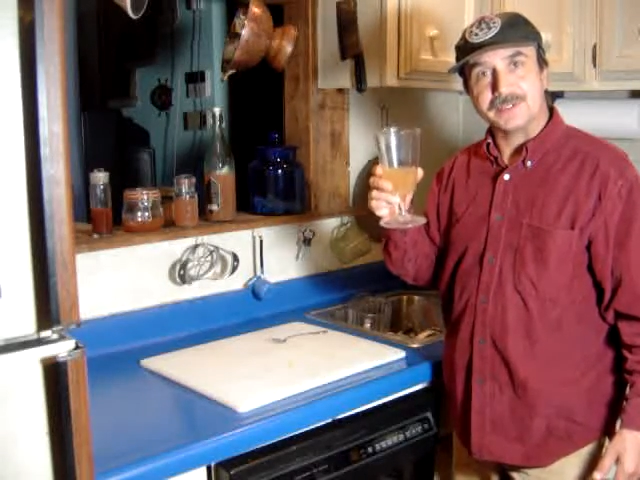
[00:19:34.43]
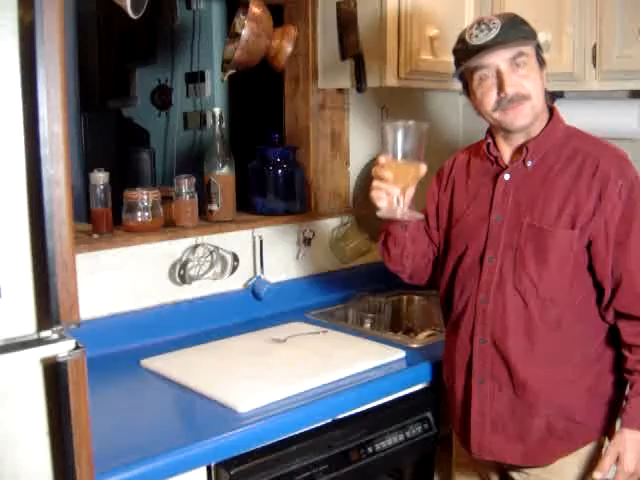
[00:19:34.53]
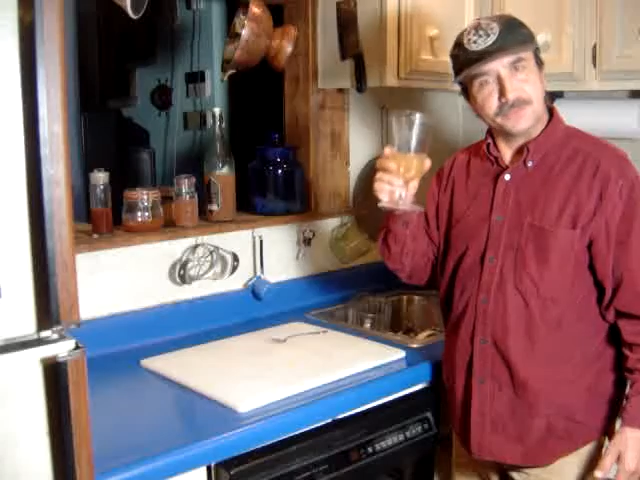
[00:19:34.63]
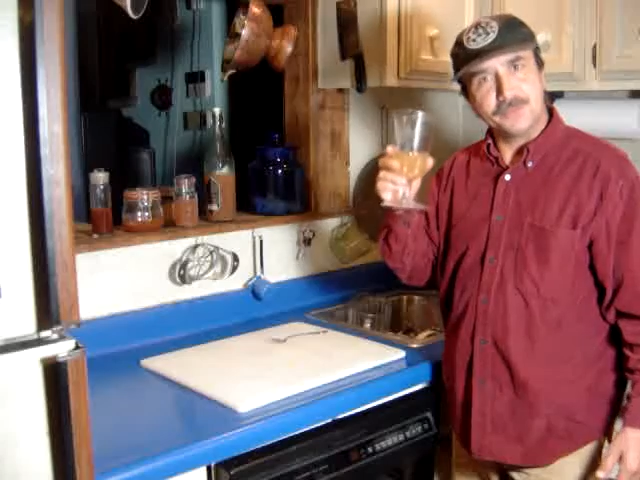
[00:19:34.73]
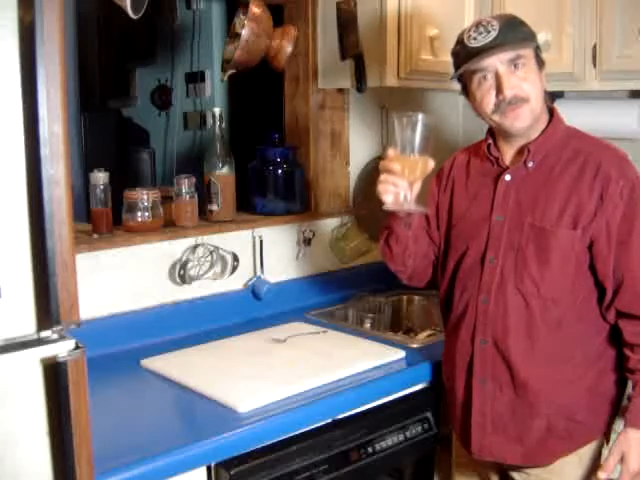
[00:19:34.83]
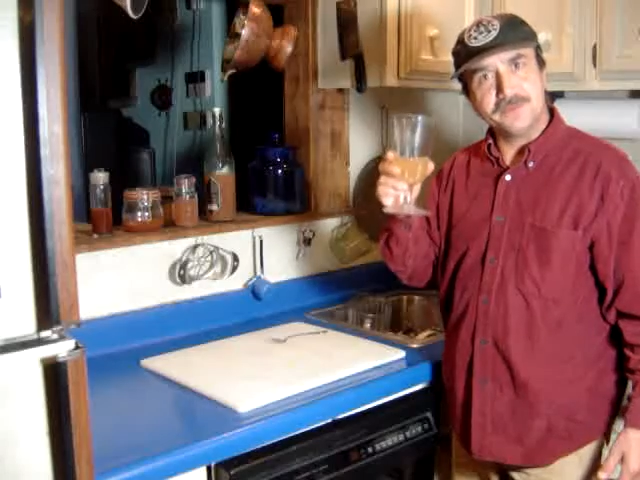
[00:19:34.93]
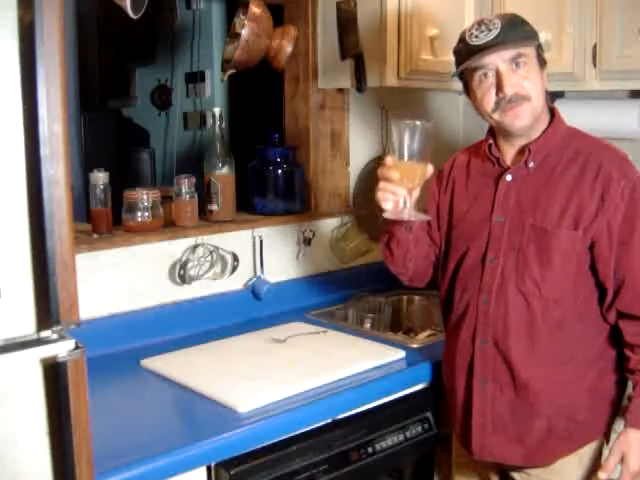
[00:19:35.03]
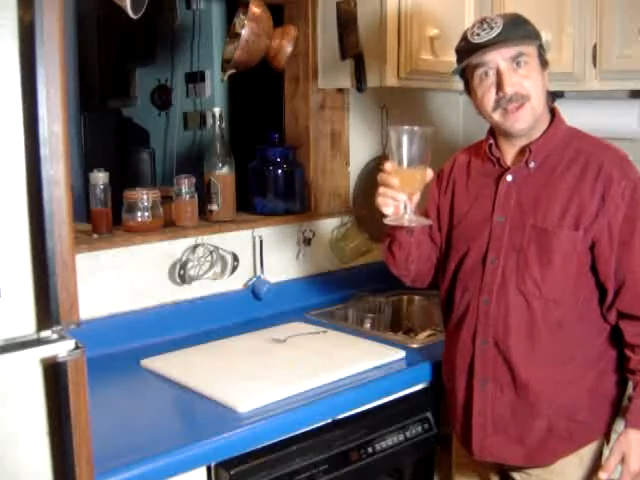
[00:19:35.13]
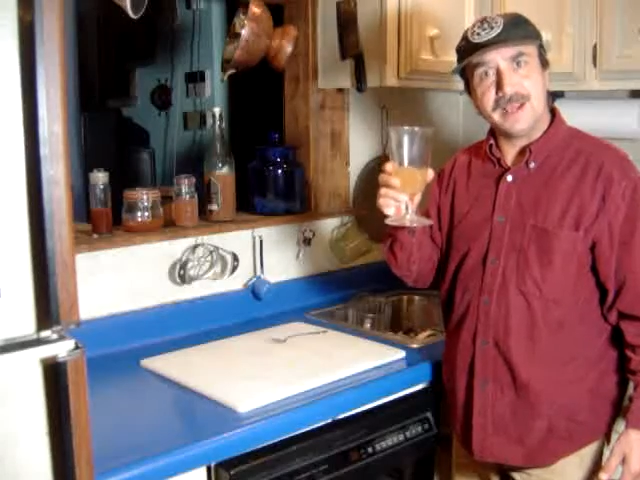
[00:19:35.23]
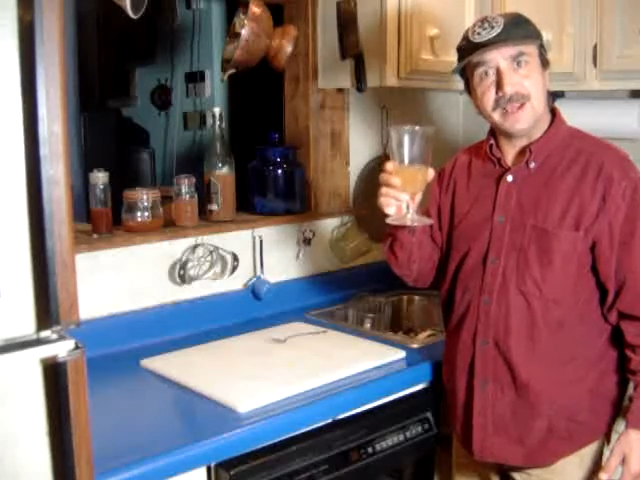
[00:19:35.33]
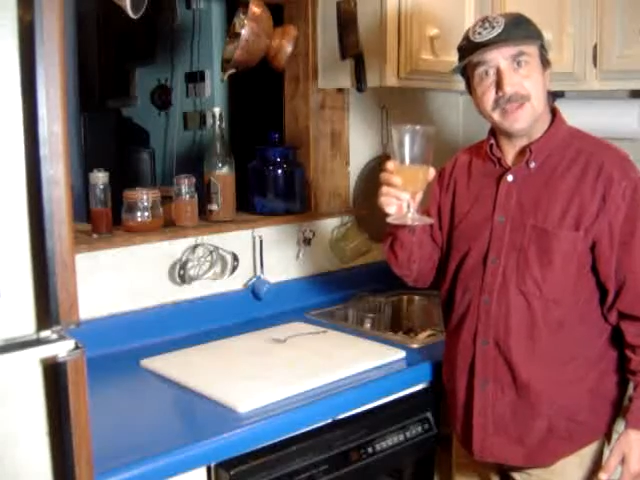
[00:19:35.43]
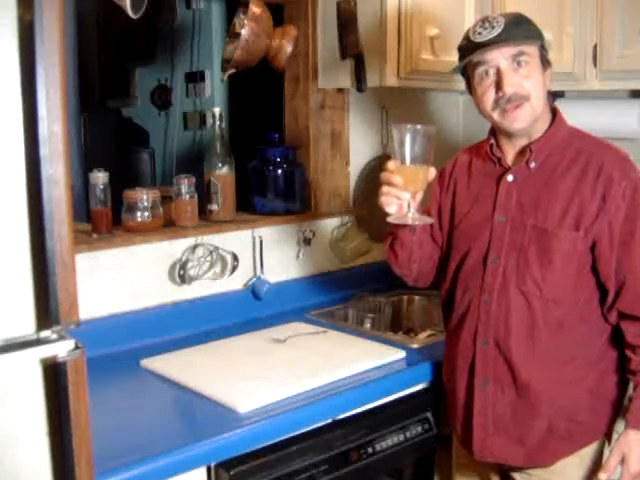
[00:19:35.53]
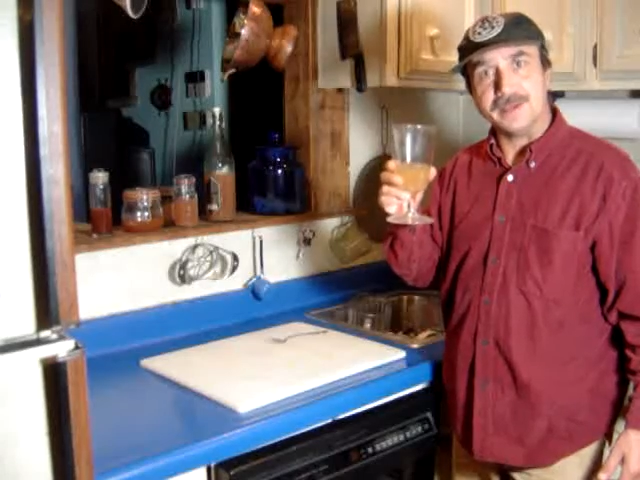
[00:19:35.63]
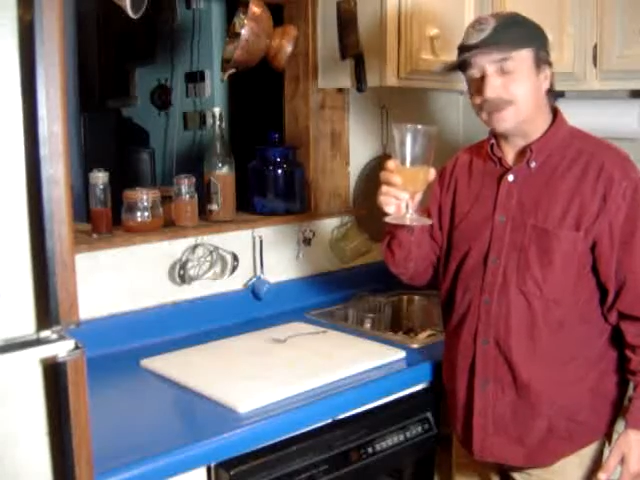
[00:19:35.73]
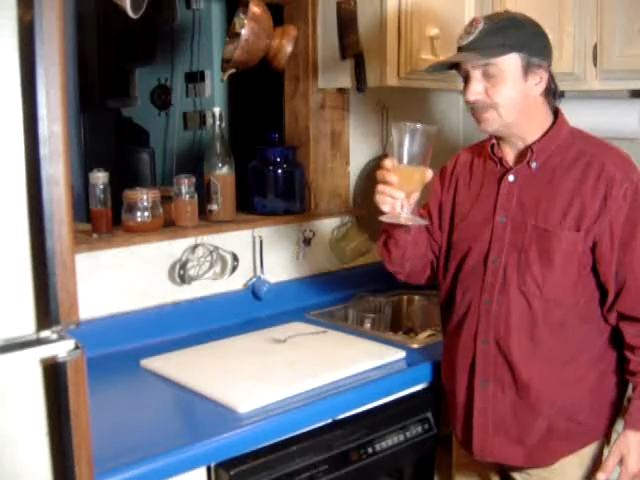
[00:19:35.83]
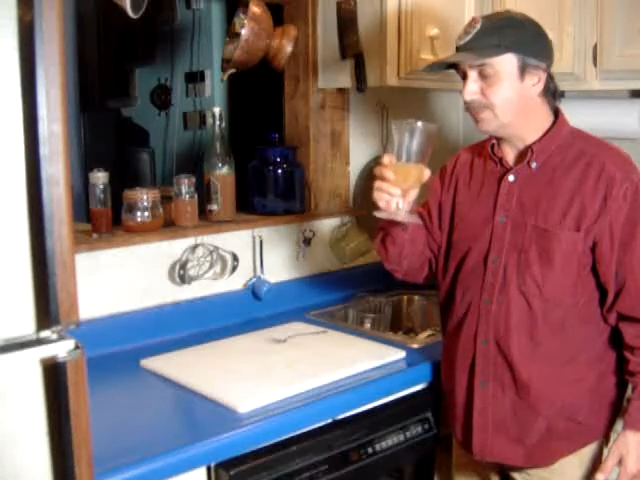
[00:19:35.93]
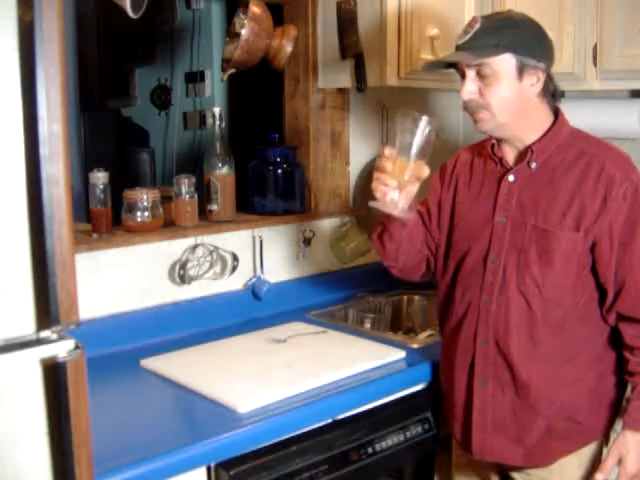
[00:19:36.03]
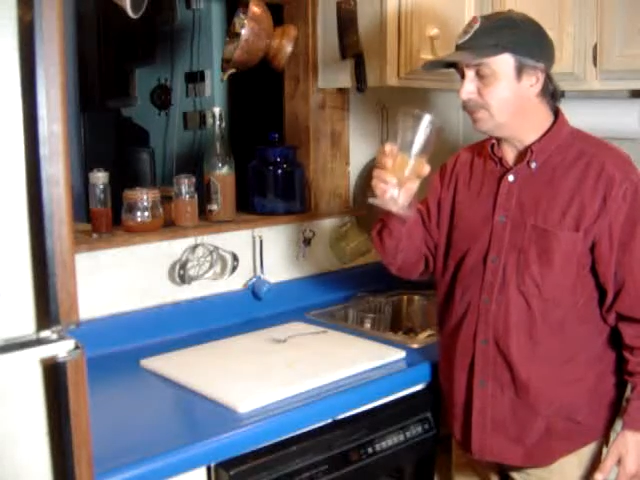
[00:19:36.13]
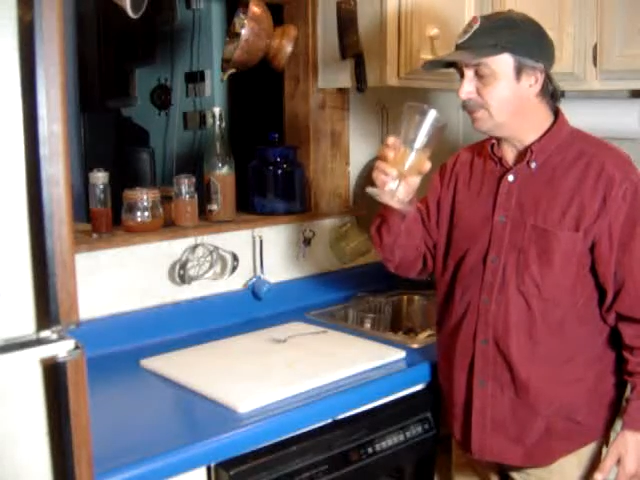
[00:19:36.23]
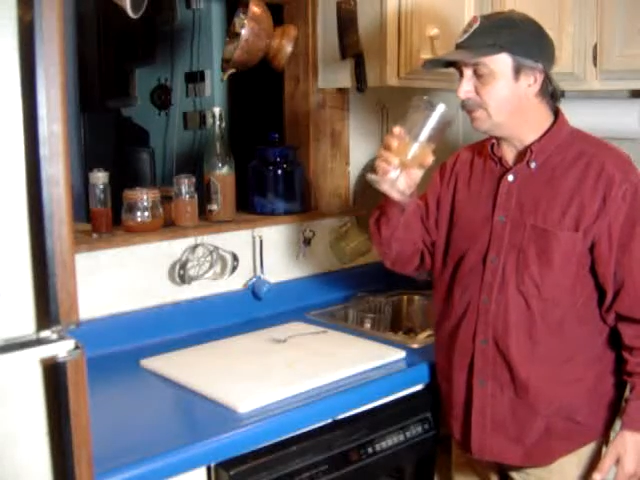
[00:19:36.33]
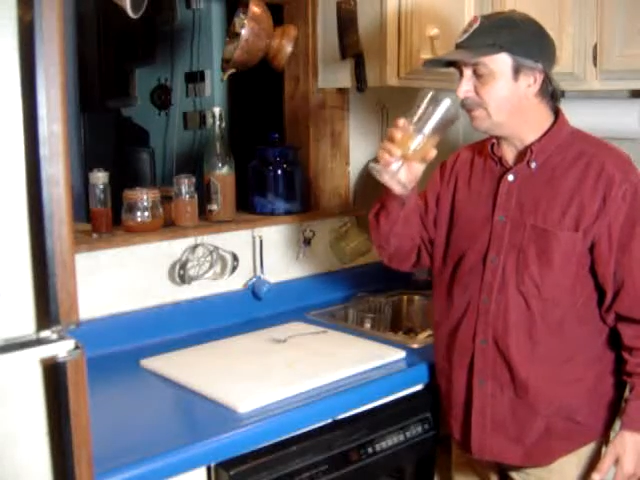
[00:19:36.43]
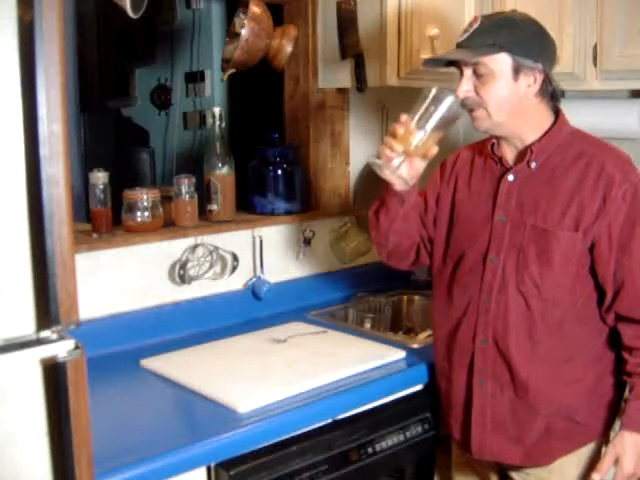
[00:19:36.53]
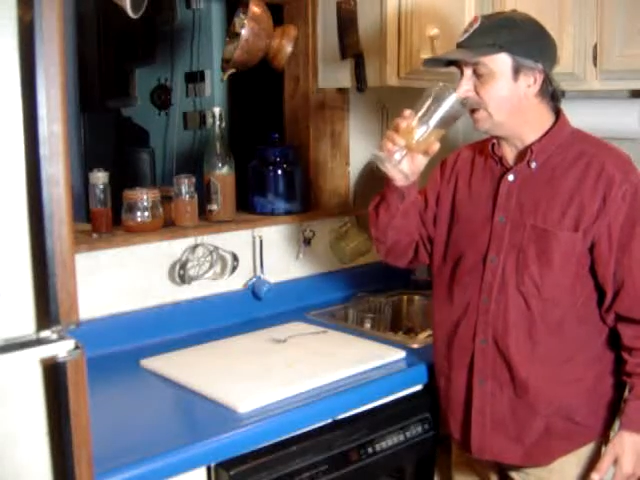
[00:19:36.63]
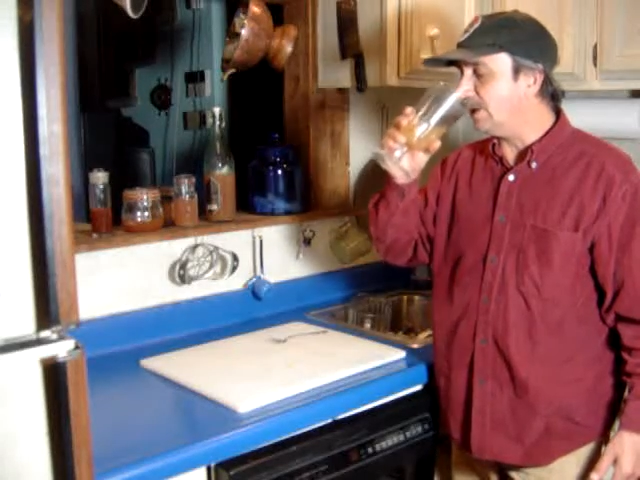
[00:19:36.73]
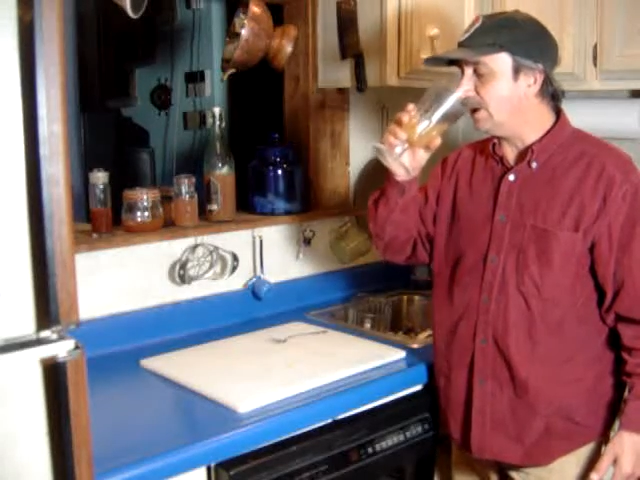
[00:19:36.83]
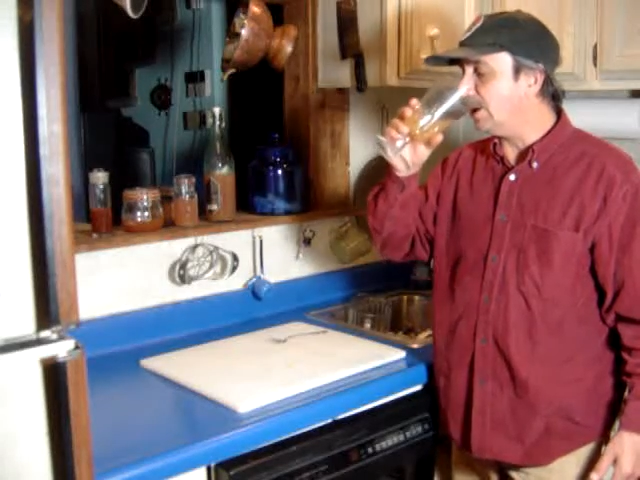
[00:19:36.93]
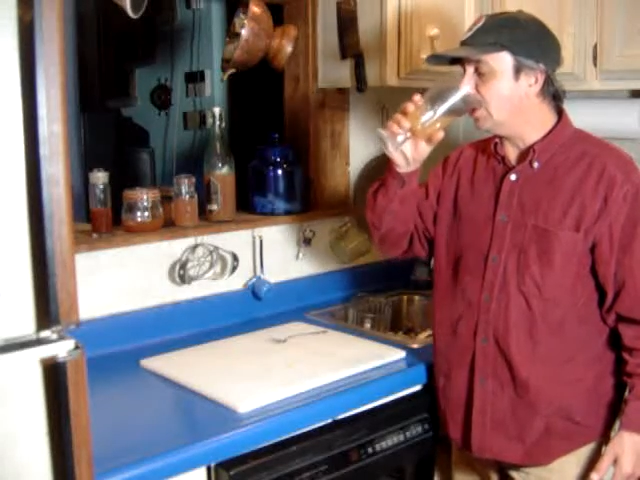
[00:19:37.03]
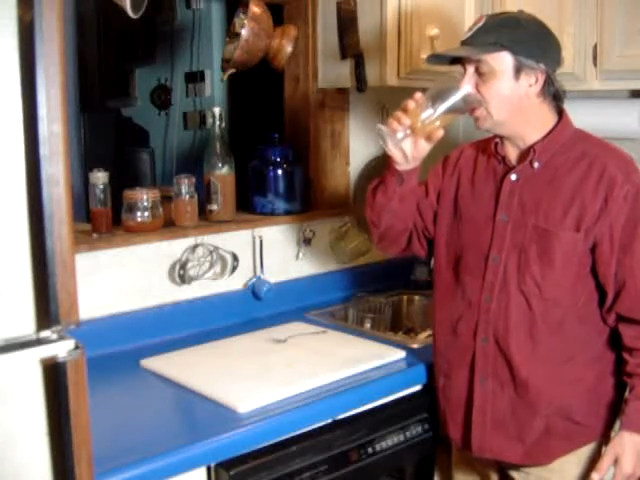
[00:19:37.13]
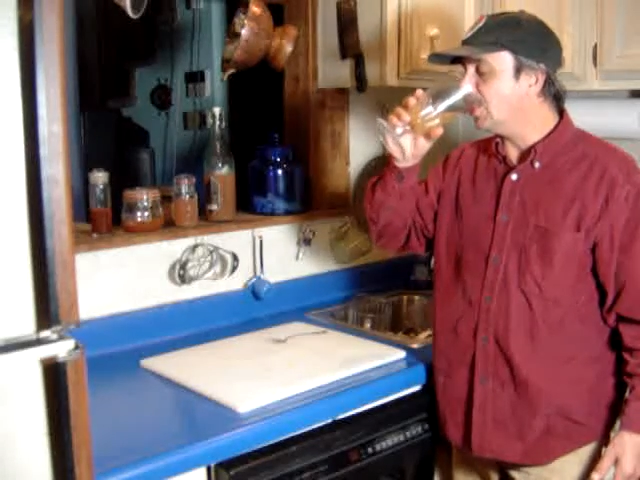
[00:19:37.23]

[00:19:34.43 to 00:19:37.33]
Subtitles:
The fruit of the vine, fruit of the vine.